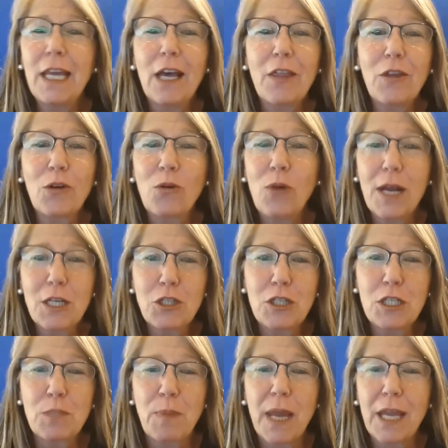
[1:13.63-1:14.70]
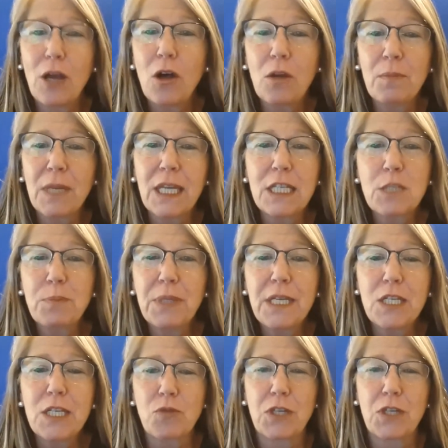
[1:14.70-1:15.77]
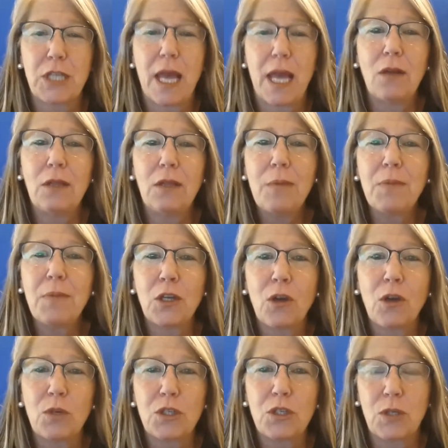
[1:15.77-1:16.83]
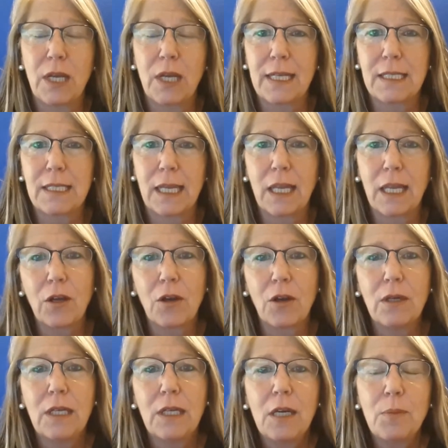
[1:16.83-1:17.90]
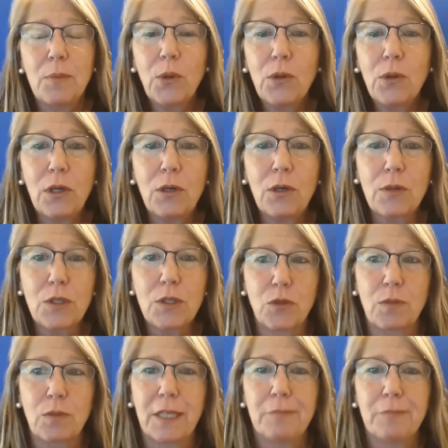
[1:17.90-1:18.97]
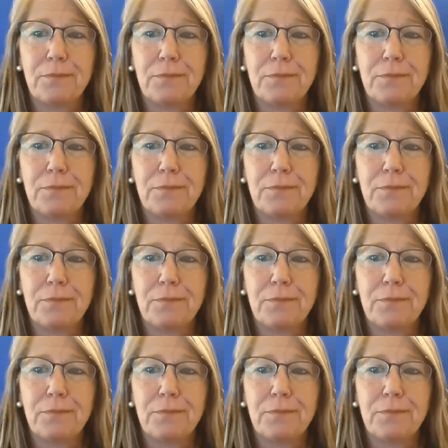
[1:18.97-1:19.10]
other questions, by all means, please reach out. Let me know what you'd like to hear. Pearl Ahlquist-Ruby.